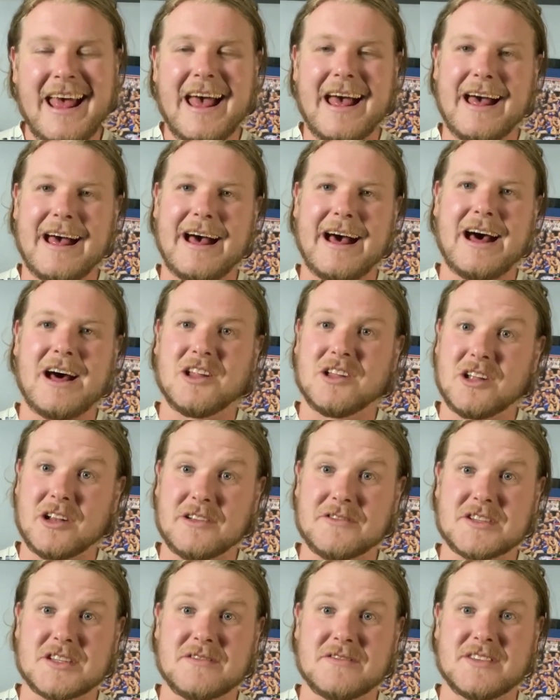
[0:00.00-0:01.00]
A lot
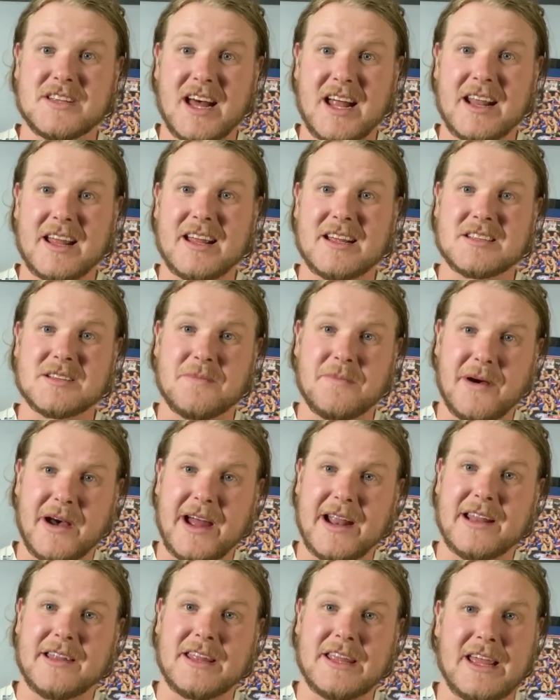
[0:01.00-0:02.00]
of us have done it. It's a
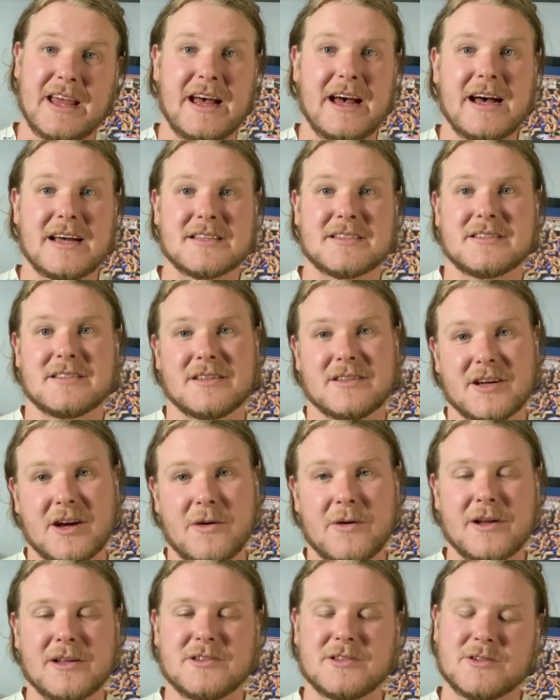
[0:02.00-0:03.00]
pain in the ass. You
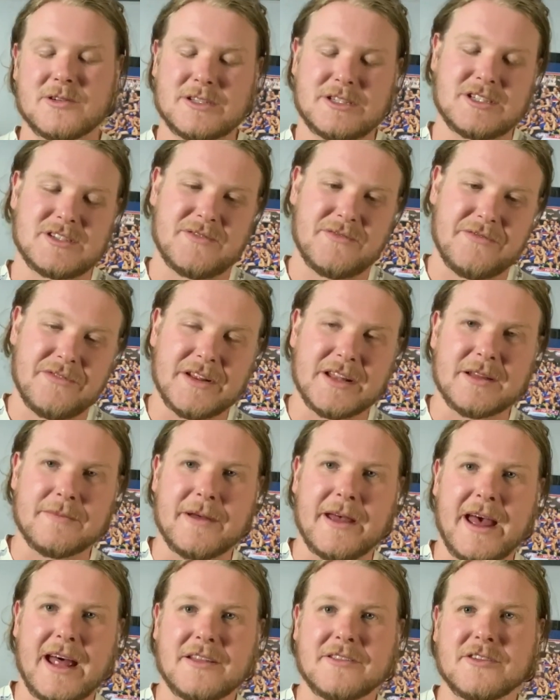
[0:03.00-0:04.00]
don't want to do it. Just fill them
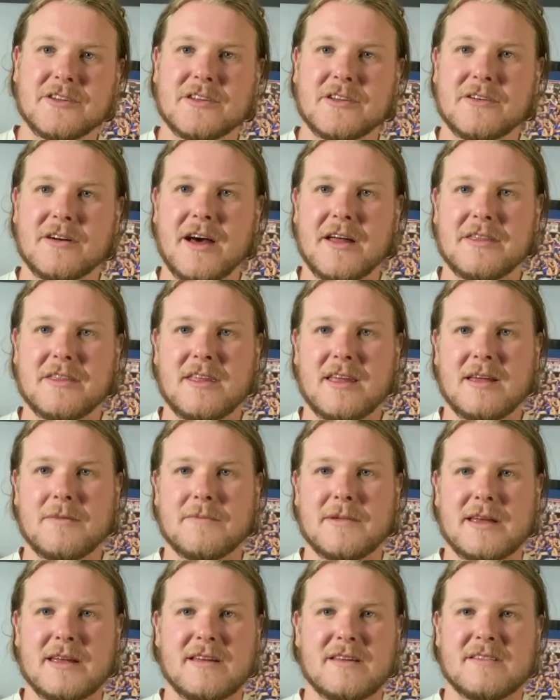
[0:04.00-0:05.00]
out. Do the right thing,
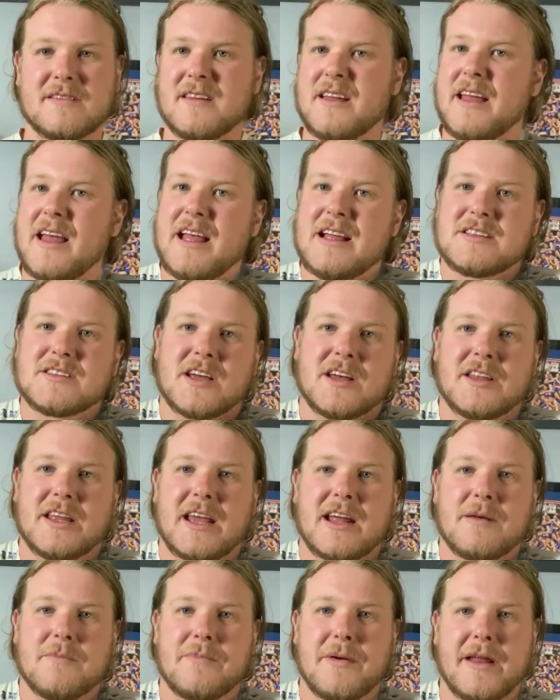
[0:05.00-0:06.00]
because it's only
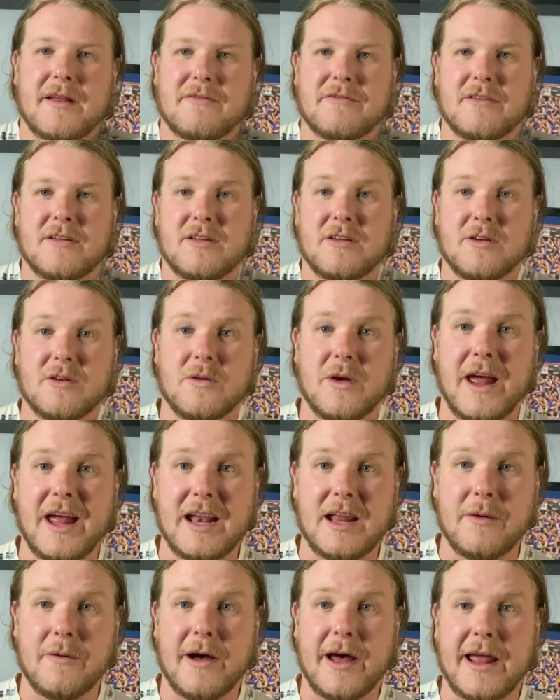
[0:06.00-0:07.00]
going to benefit you
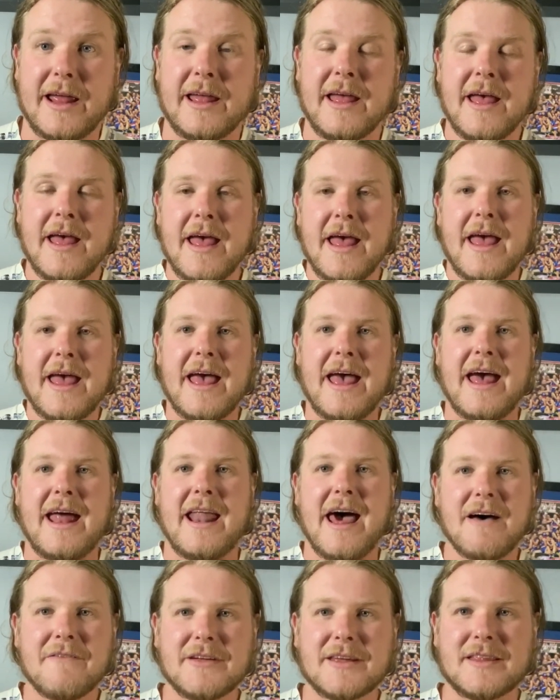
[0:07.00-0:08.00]
anyway. And
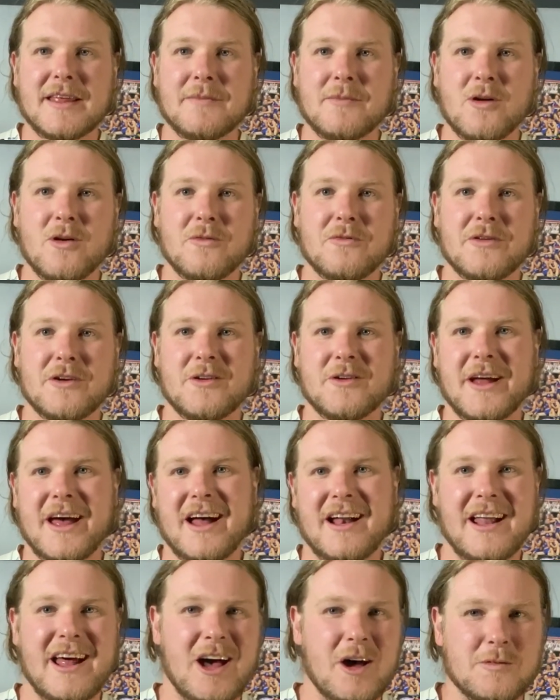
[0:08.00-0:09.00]
having them all filled
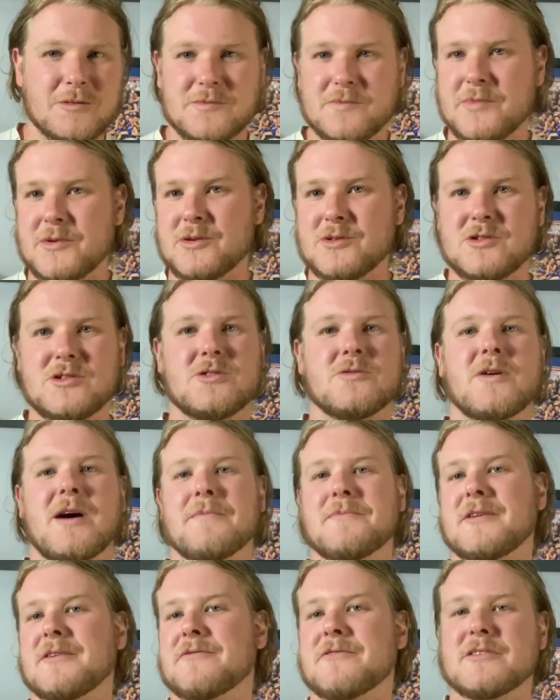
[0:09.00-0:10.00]
out helps boost you
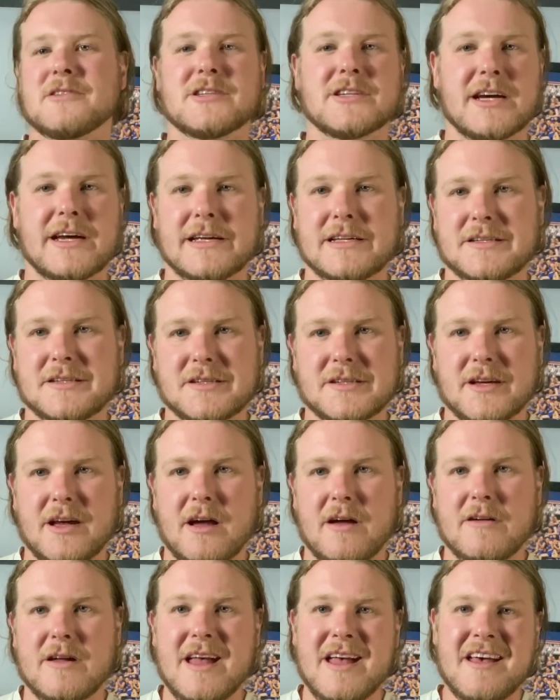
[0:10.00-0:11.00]
up different chains.
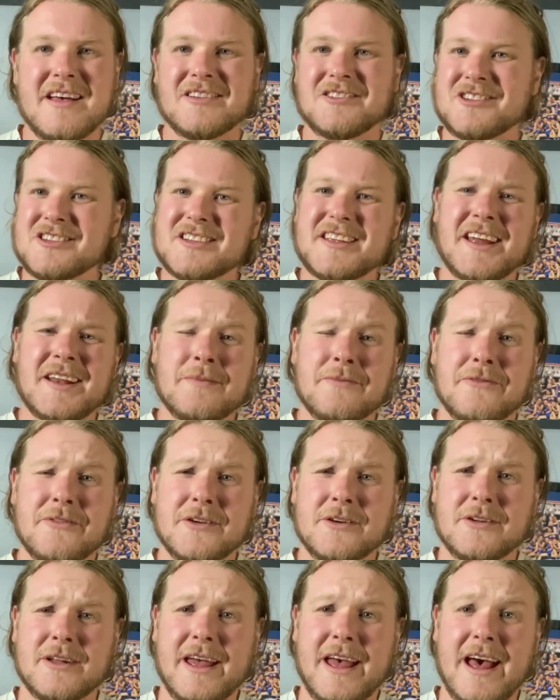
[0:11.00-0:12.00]
So just get them
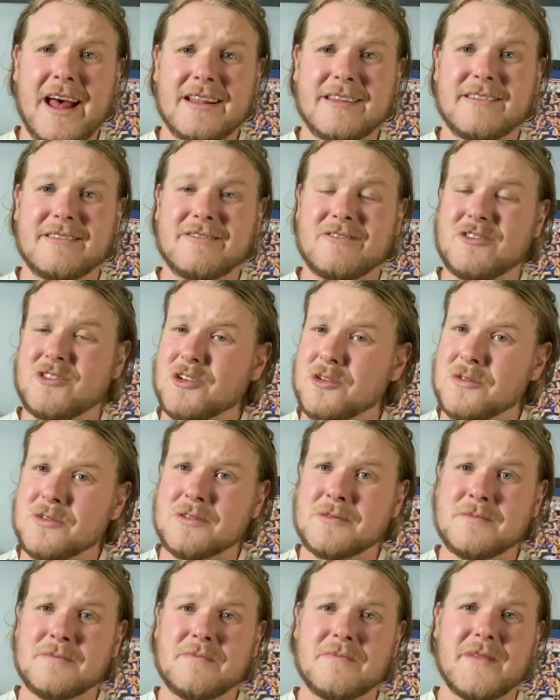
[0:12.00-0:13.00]
filled out. Do
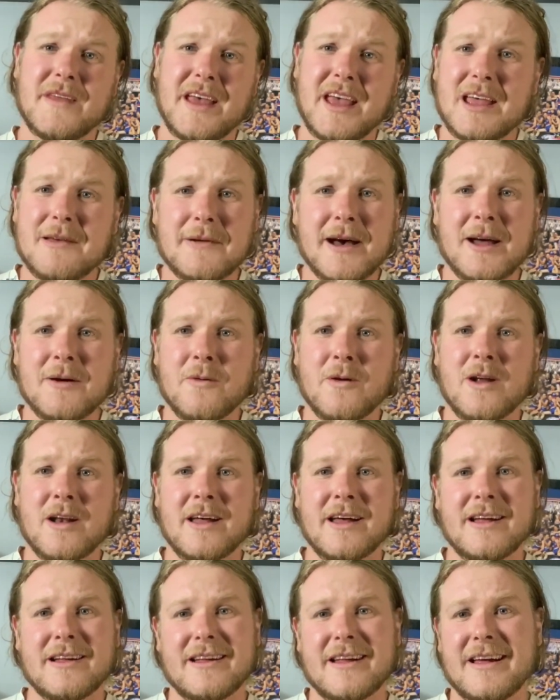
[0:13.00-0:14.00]
them. eBay want
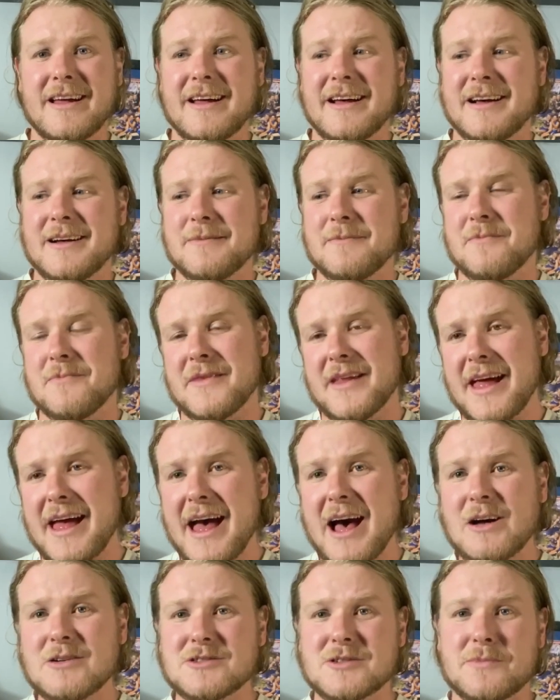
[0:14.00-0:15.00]
it.
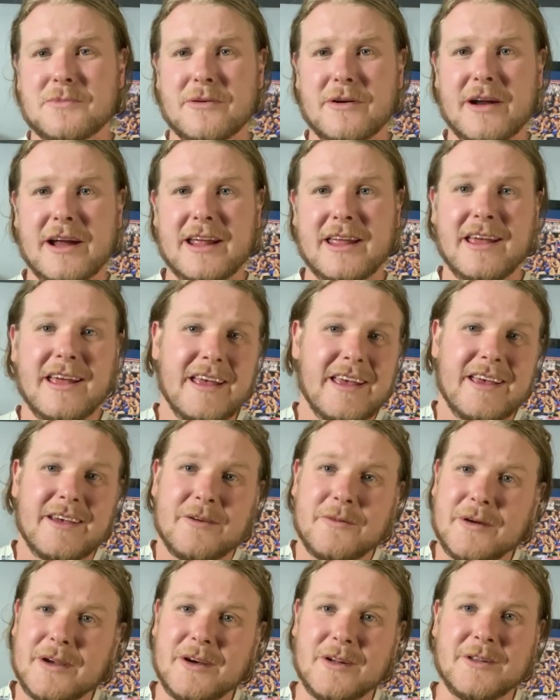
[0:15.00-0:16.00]
Al's a prick.
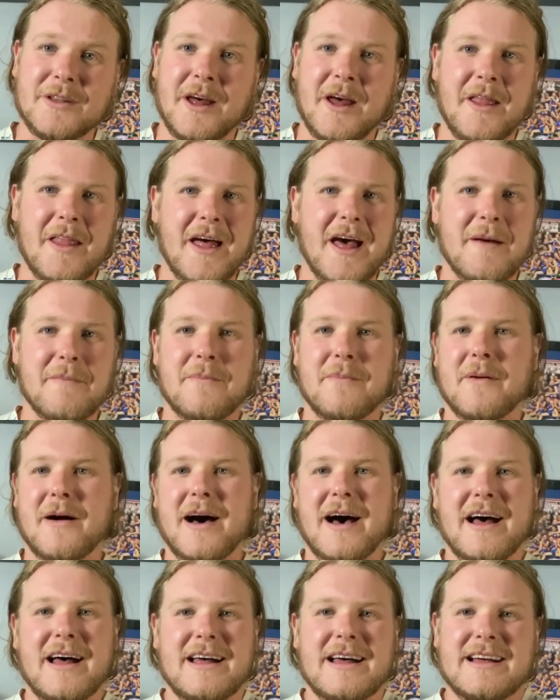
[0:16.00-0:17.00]
We all know that,
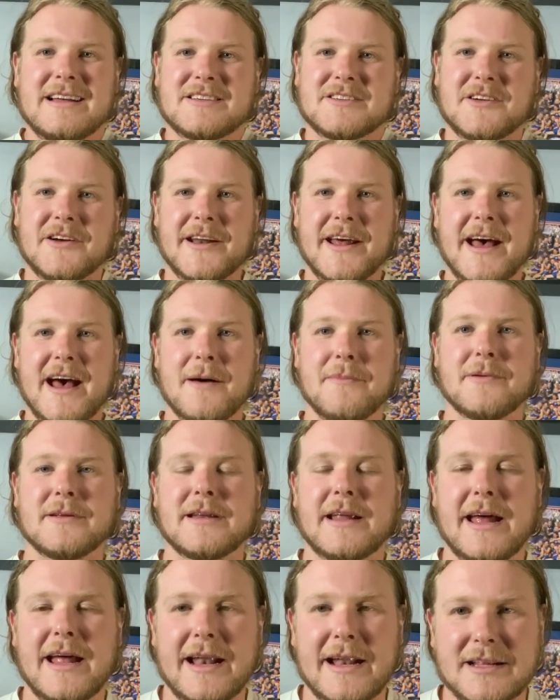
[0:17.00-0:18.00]
but it's got to happen.
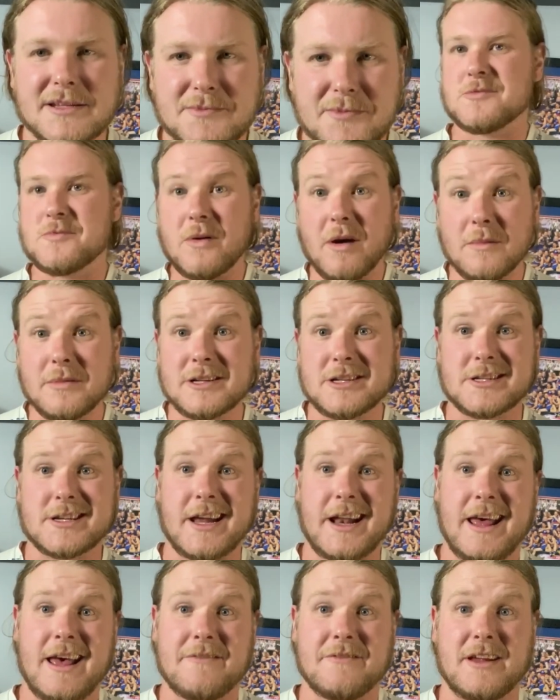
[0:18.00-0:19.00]
And it's probably just
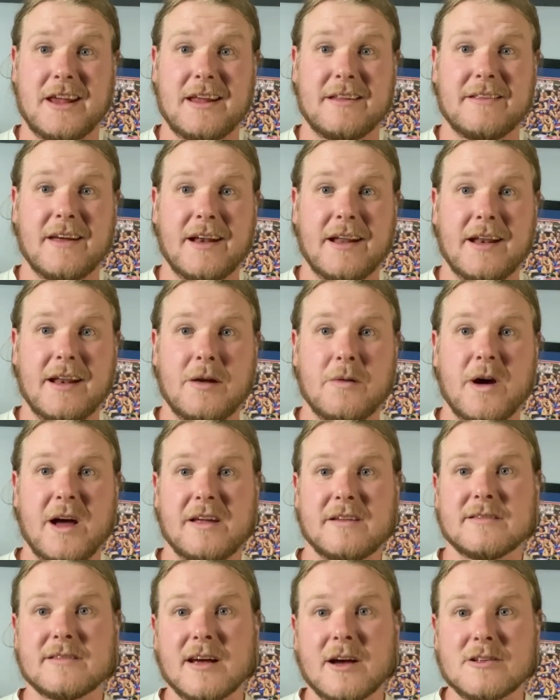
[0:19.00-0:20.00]
going to have to get done
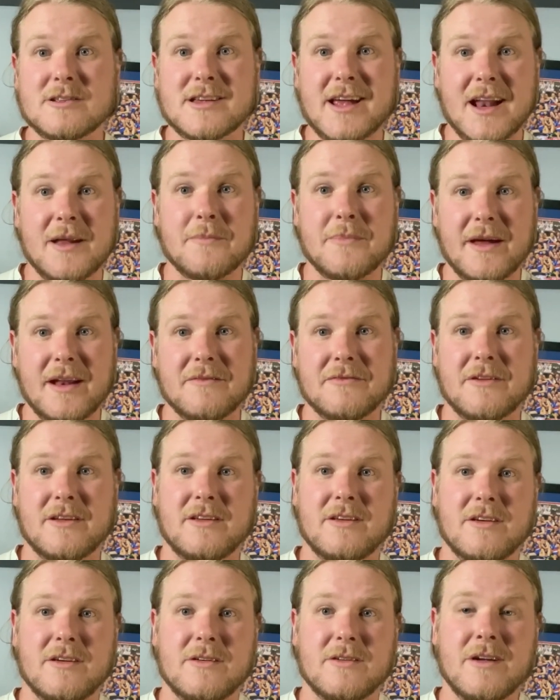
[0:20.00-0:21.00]
anyway. So it's going to benefit
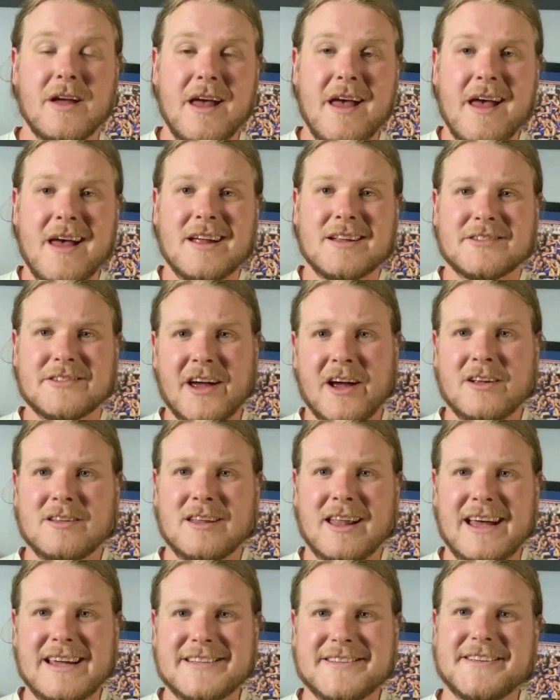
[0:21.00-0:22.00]
you. Don't
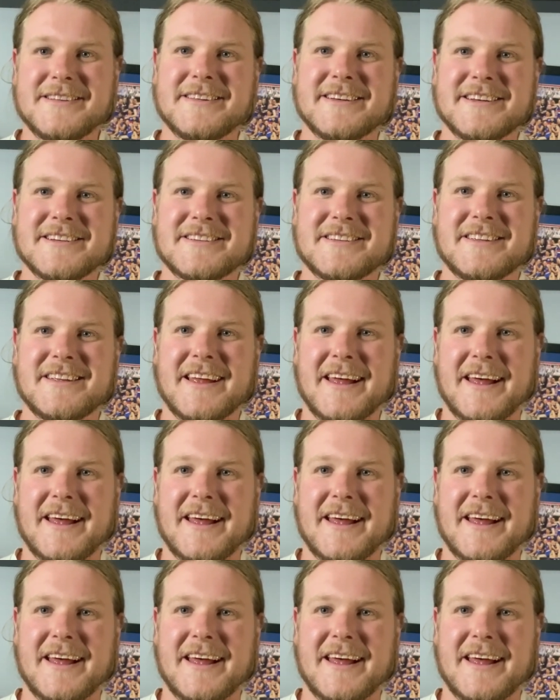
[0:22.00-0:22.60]
lazy list.